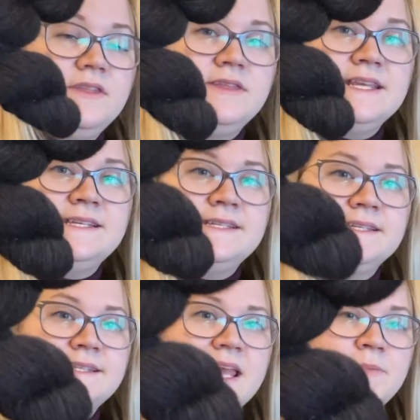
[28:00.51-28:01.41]
this is the
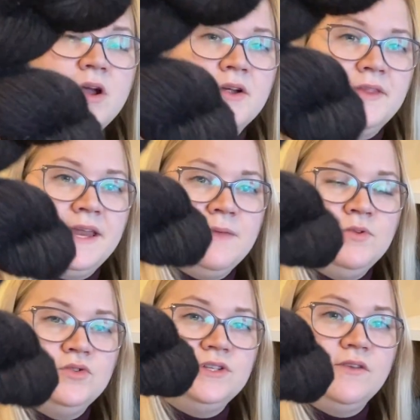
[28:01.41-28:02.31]
same yarn that I'm
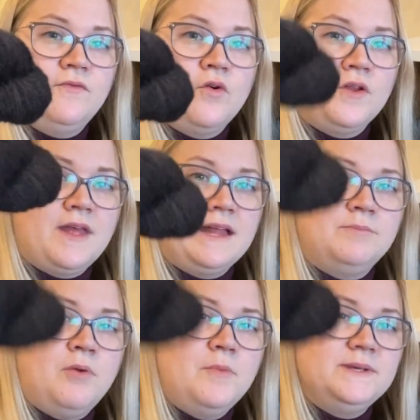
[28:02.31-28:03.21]
using for that
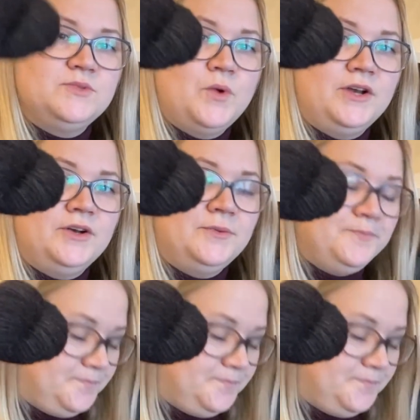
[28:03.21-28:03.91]
poppy sweater,